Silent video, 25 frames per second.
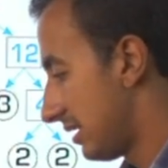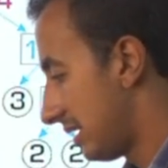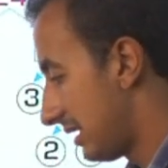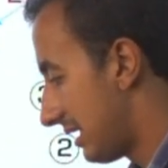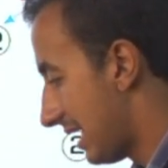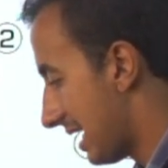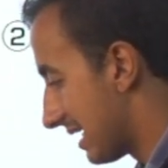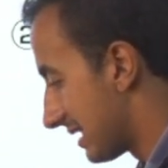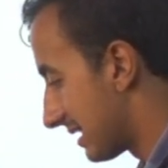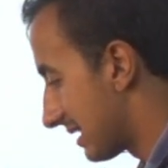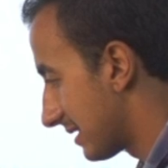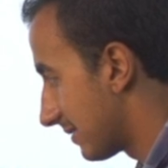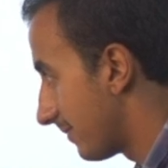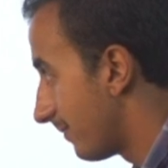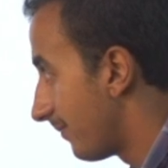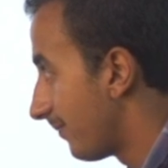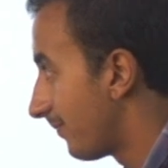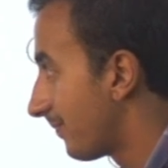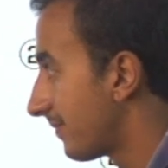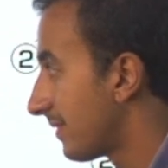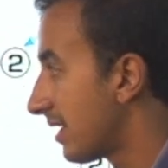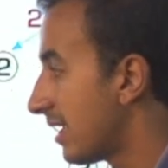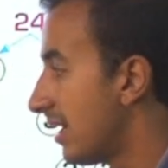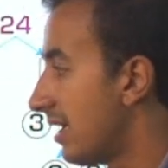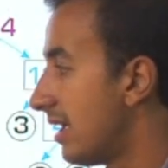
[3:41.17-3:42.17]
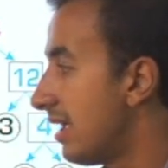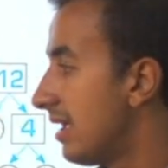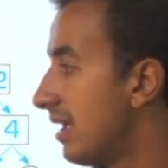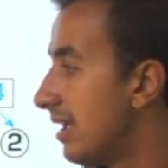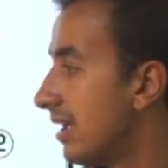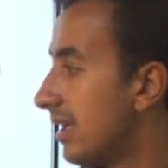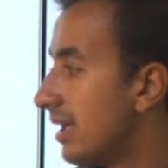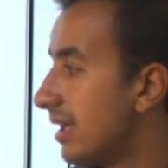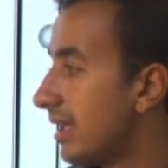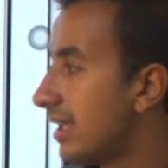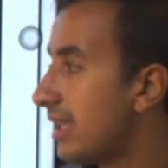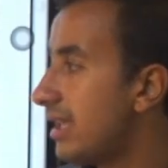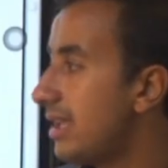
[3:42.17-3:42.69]
Yes.
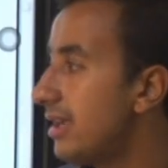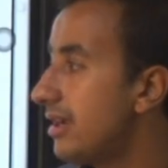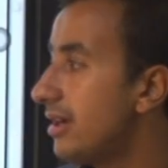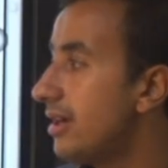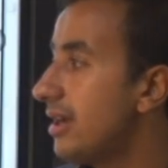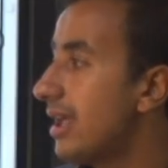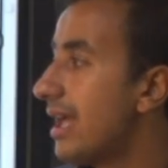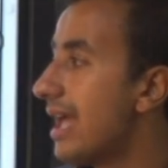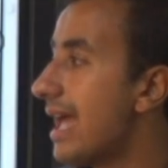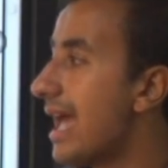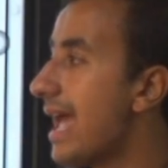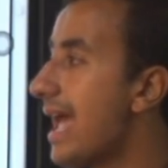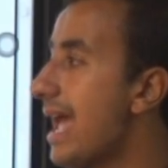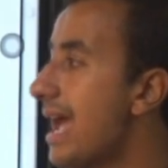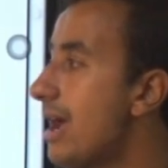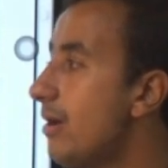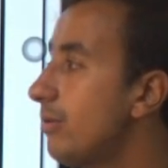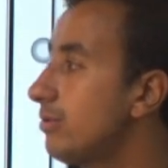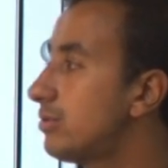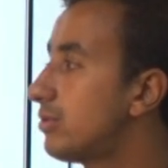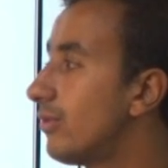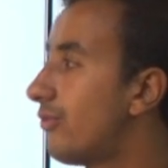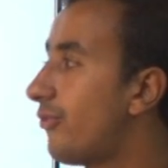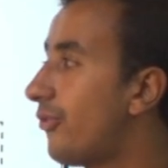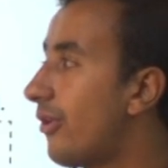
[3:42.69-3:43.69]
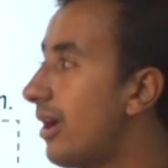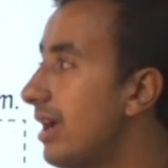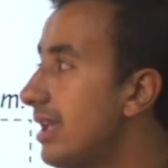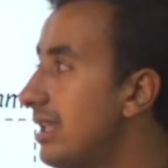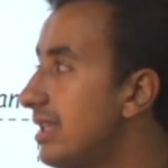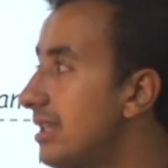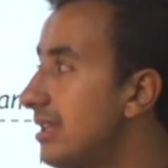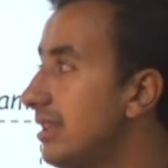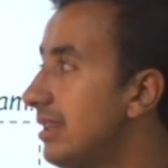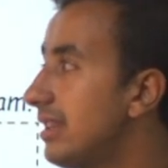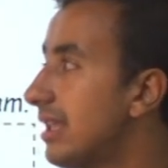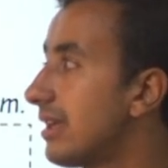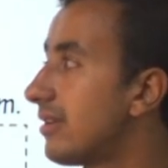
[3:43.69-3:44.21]
Here, how to
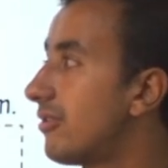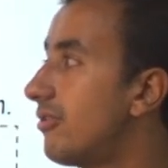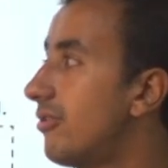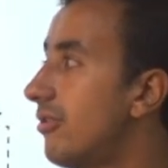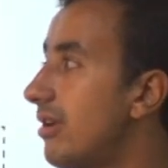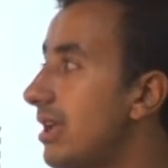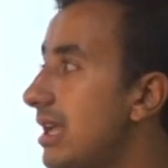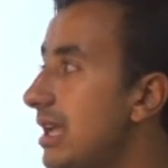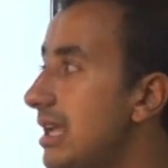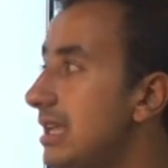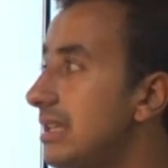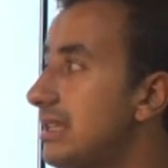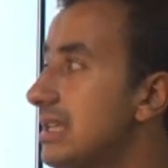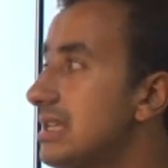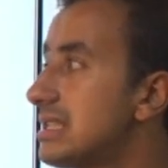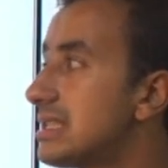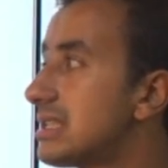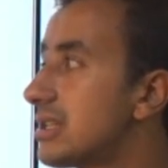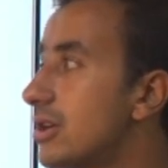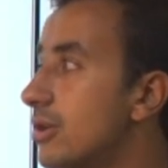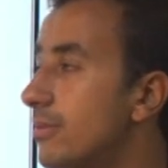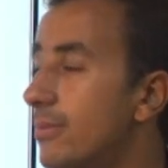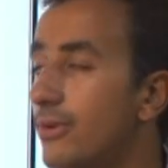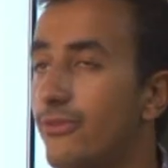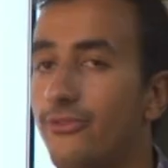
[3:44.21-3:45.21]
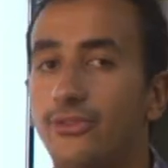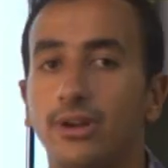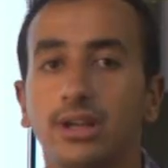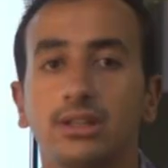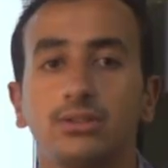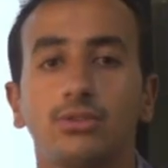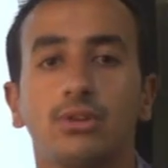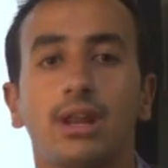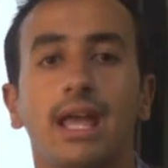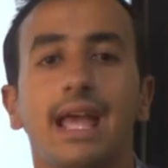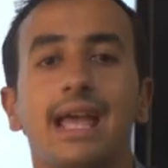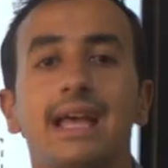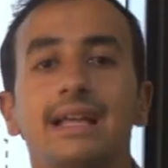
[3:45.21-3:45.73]
find the greatest common
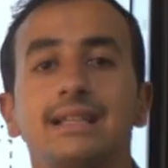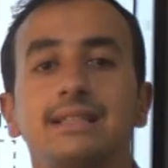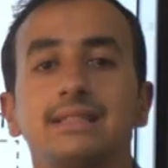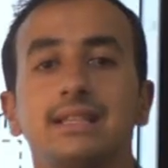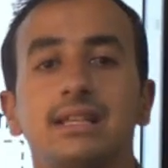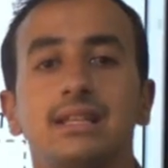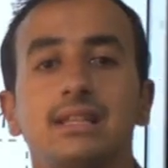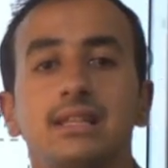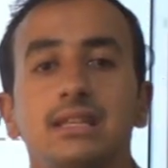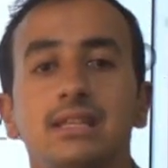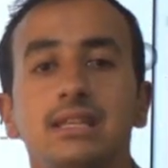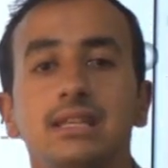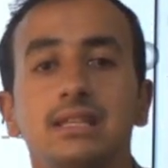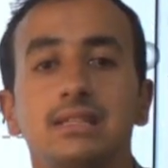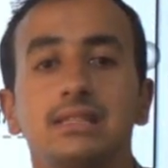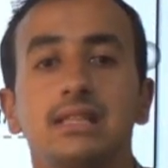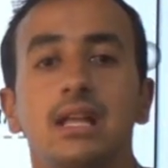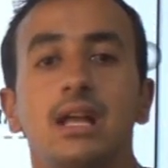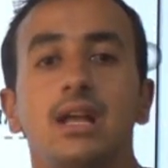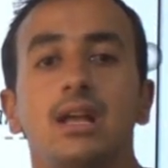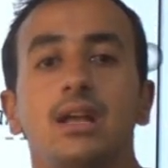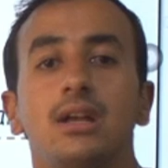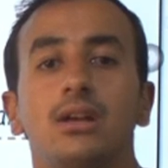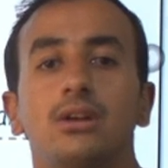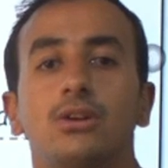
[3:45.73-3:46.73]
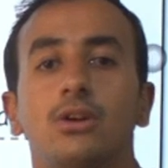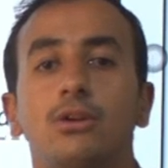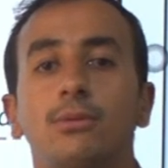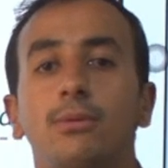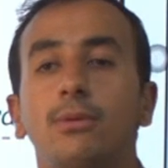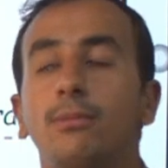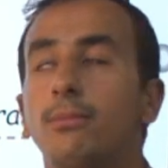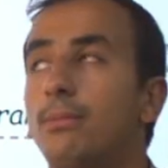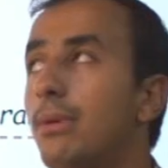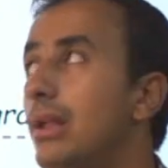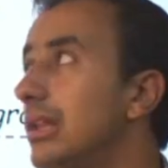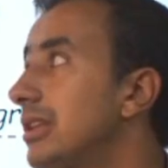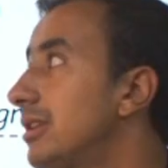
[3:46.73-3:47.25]
factor and the least
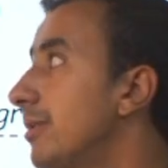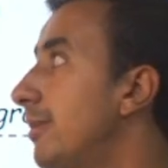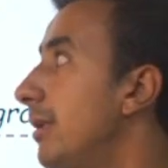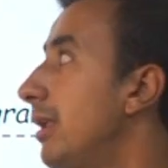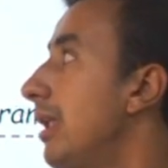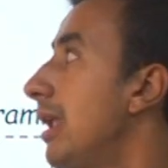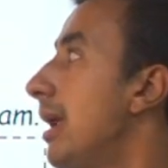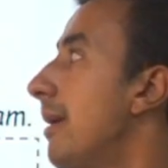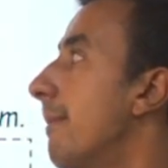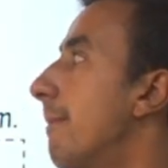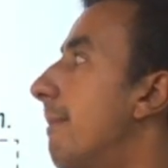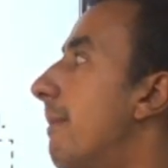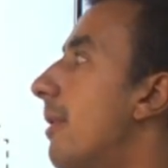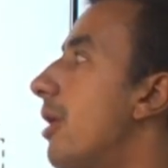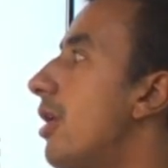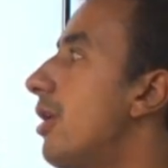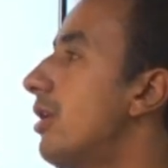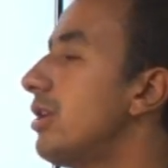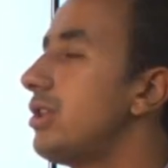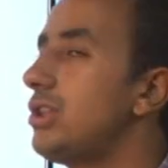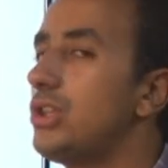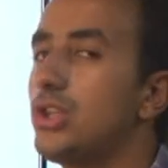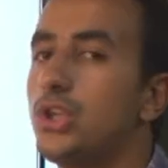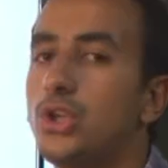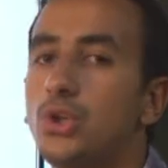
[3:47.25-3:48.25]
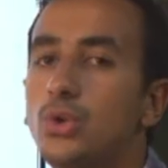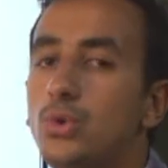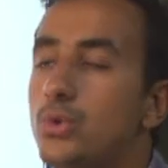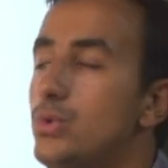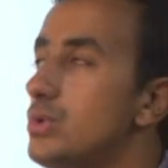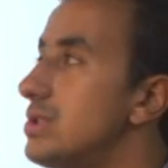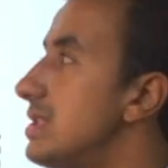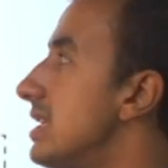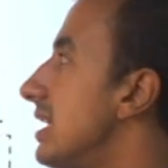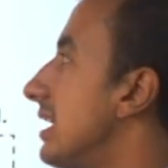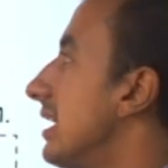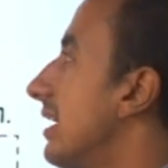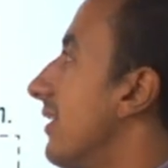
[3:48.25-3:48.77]
common multiple by
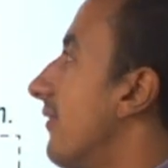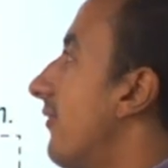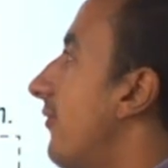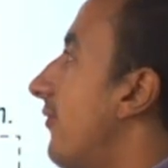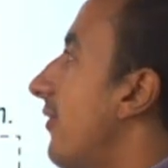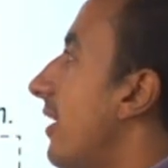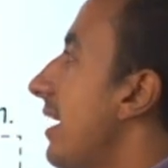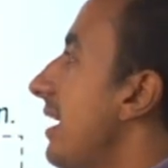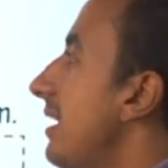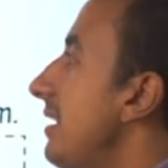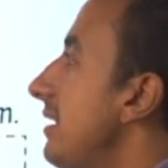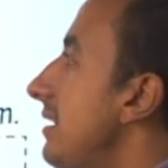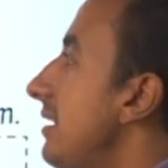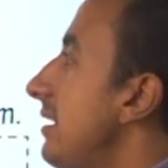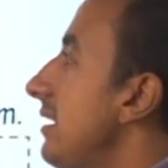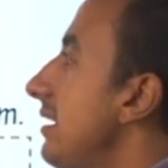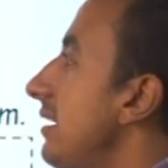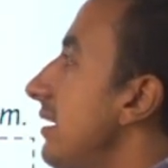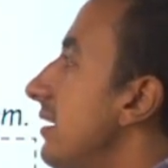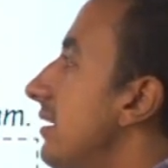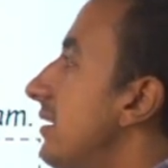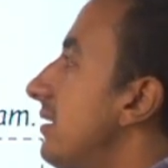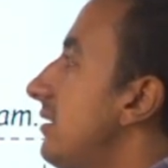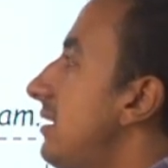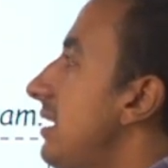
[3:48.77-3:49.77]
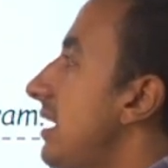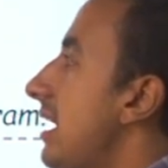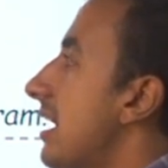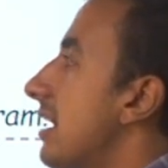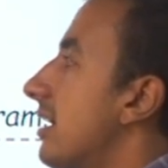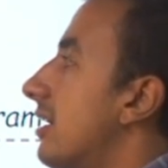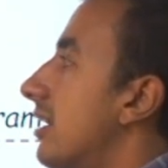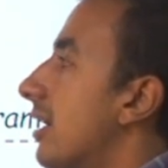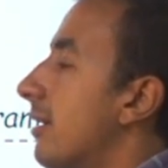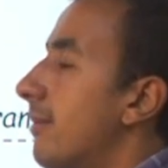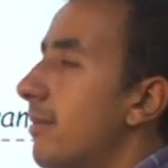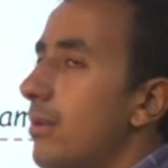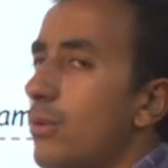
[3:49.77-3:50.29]
using a Venn
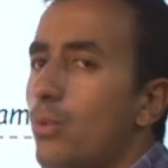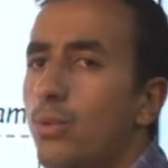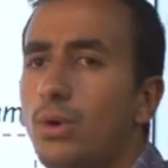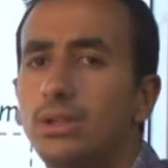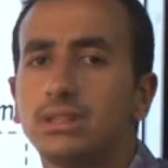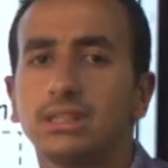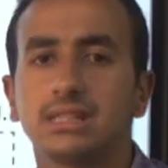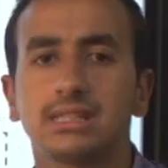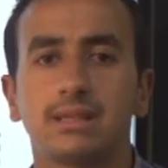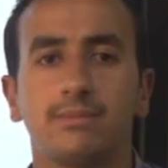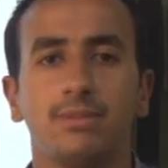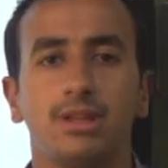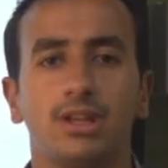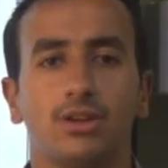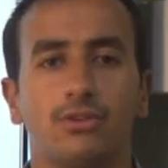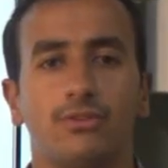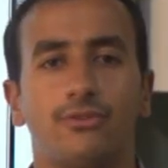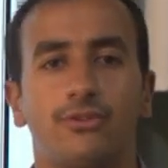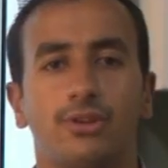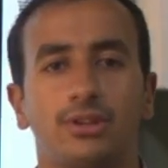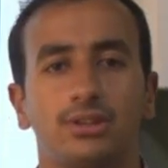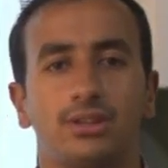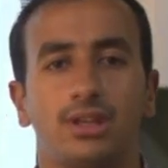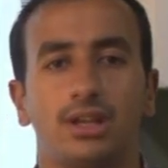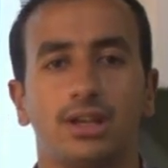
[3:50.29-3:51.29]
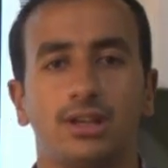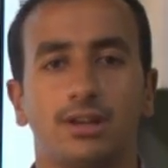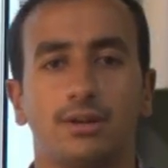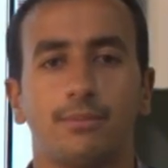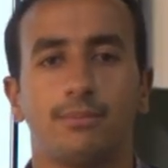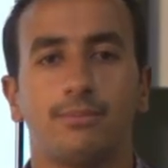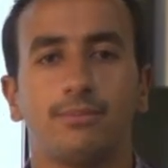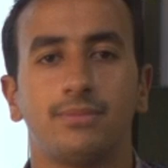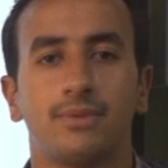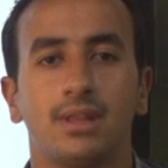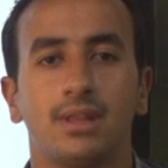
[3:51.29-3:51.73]
diagram. What is the meaning of Venn diagram?